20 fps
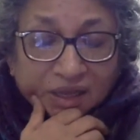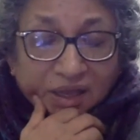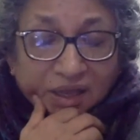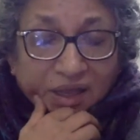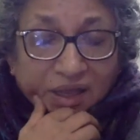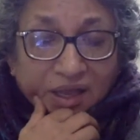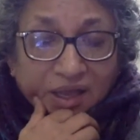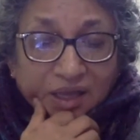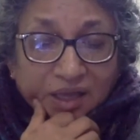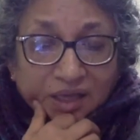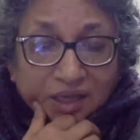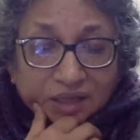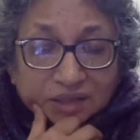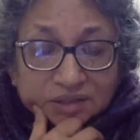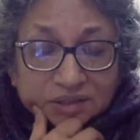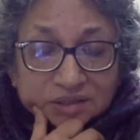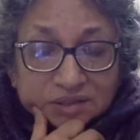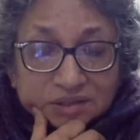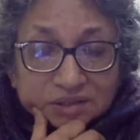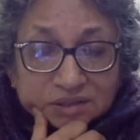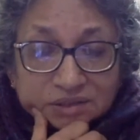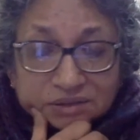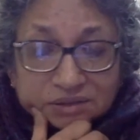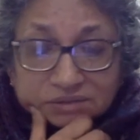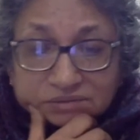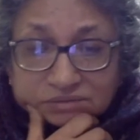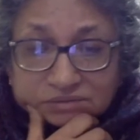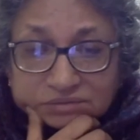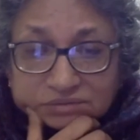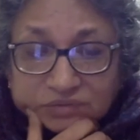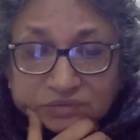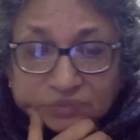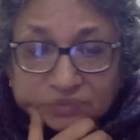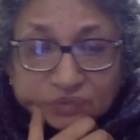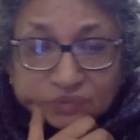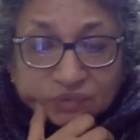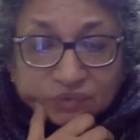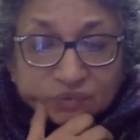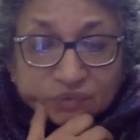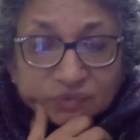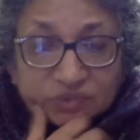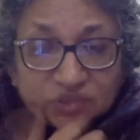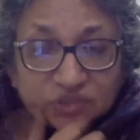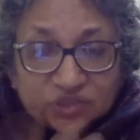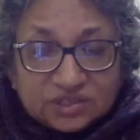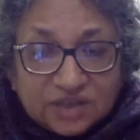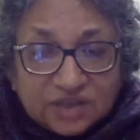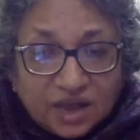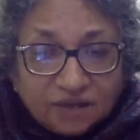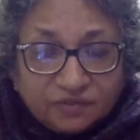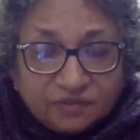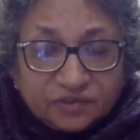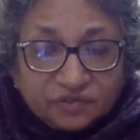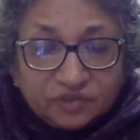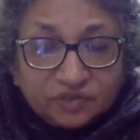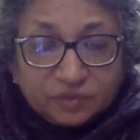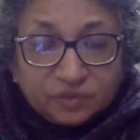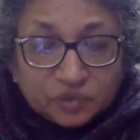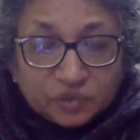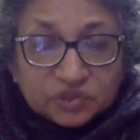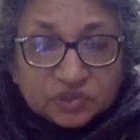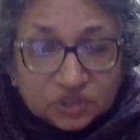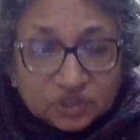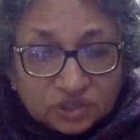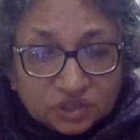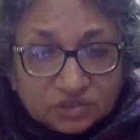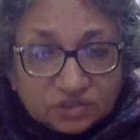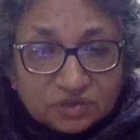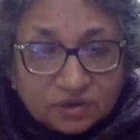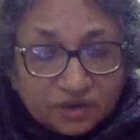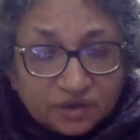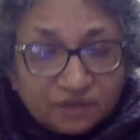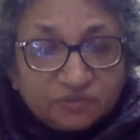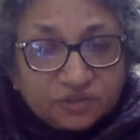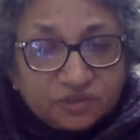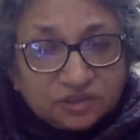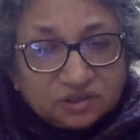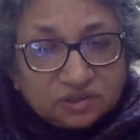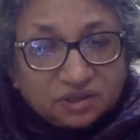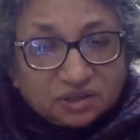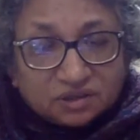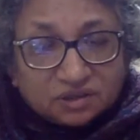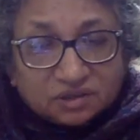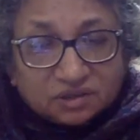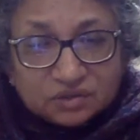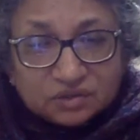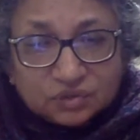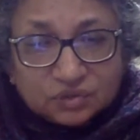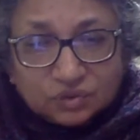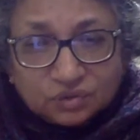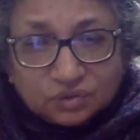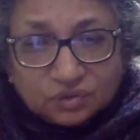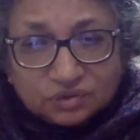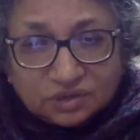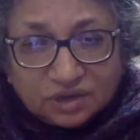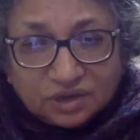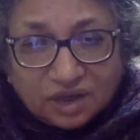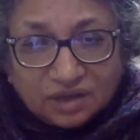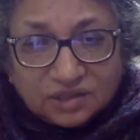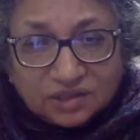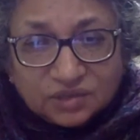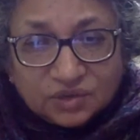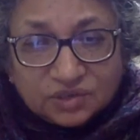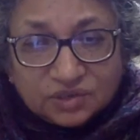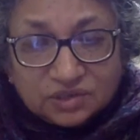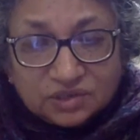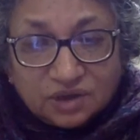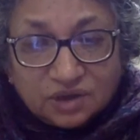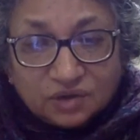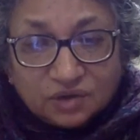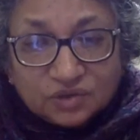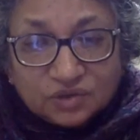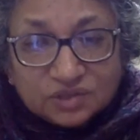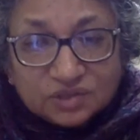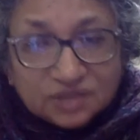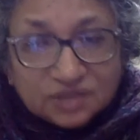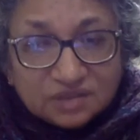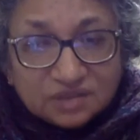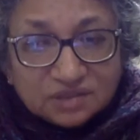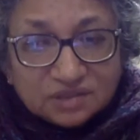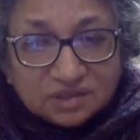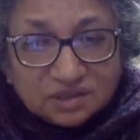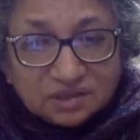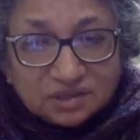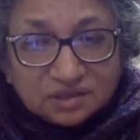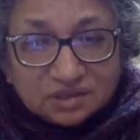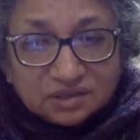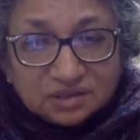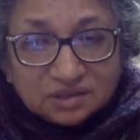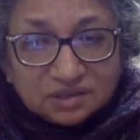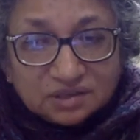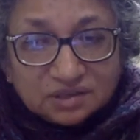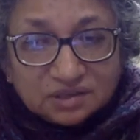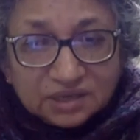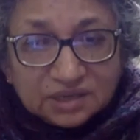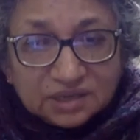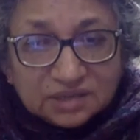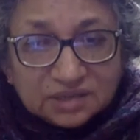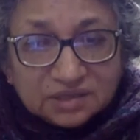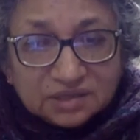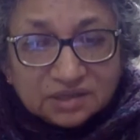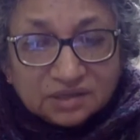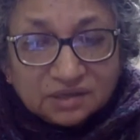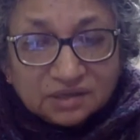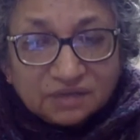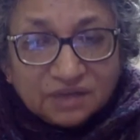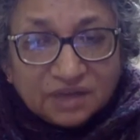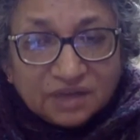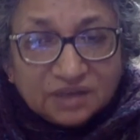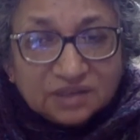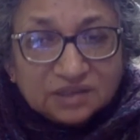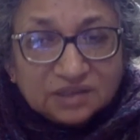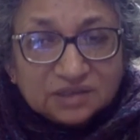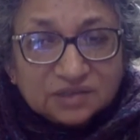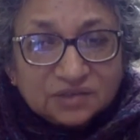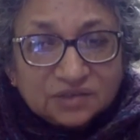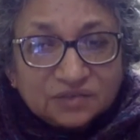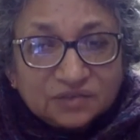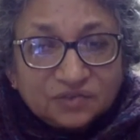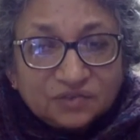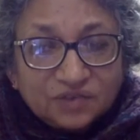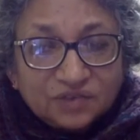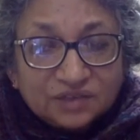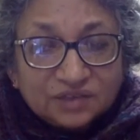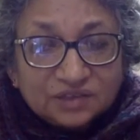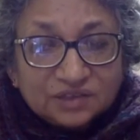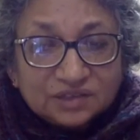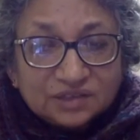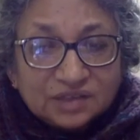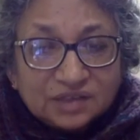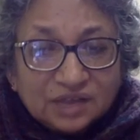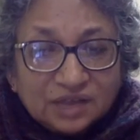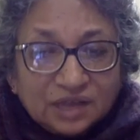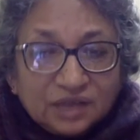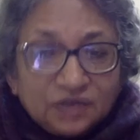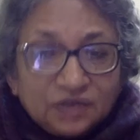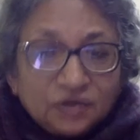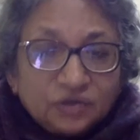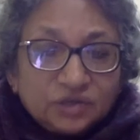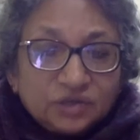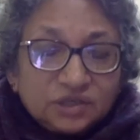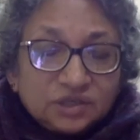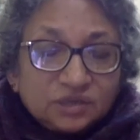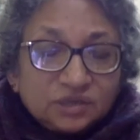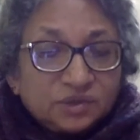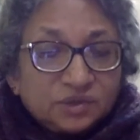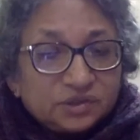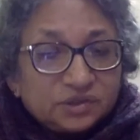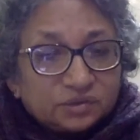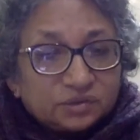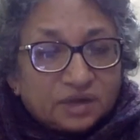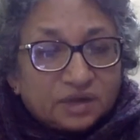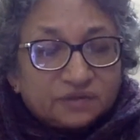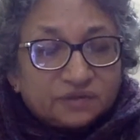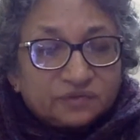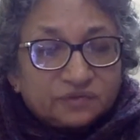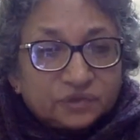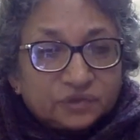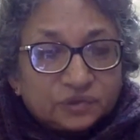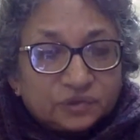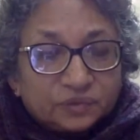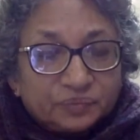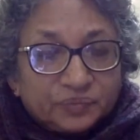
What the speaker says: And we just have different positions on everything. So the last question, how to assess the internal and external validity of the findings, your reader will do that for you.